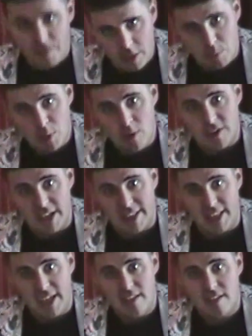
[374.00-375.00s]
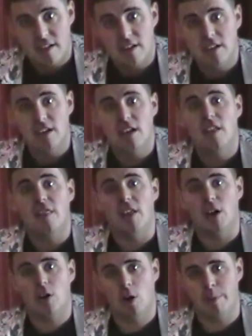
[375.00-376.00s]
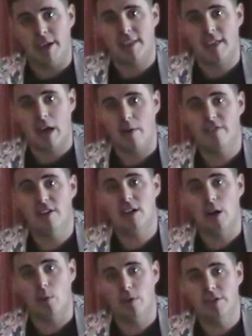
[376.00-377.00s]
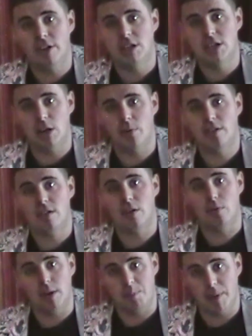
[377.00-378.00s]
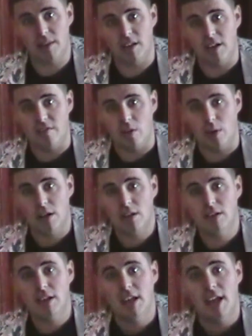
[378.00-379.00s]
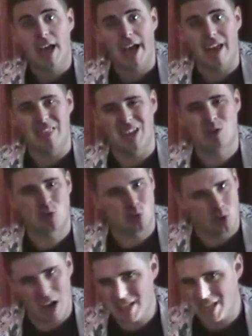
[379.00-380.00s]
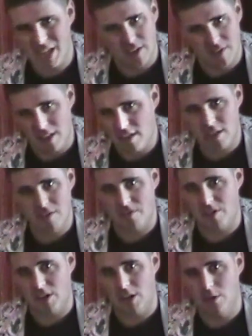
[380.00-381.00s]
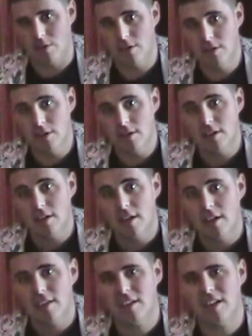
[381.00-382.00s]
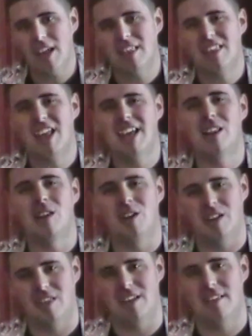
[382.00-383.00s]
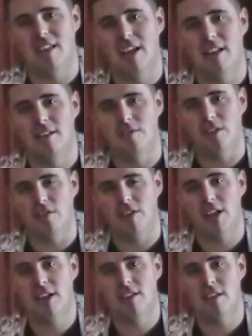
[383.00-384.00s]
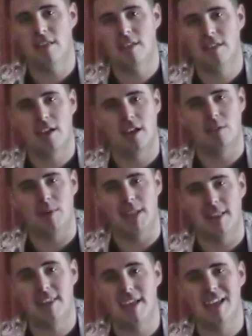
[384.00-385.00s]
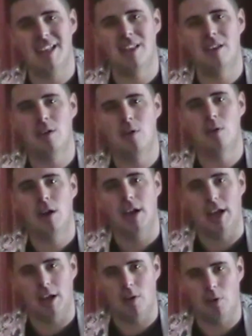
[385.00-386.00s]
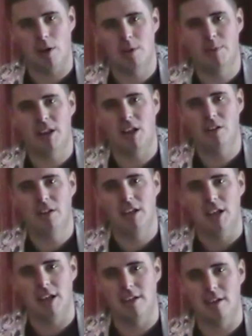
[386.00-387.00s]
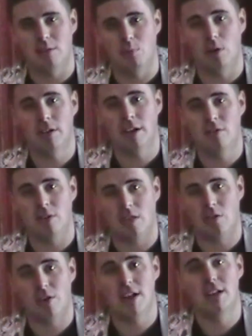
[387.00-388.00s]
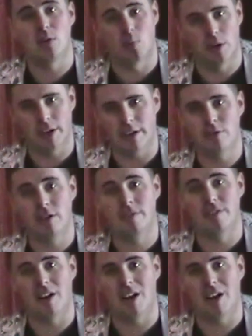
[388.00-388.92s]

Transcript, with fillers: For the movie, at least. The comics, however, go on to show us the rebuilding of the world and the tragic events that followed. So let's take a look at this interval of innocence as we dig into Incredible Hulk issues one hundred three to one hundred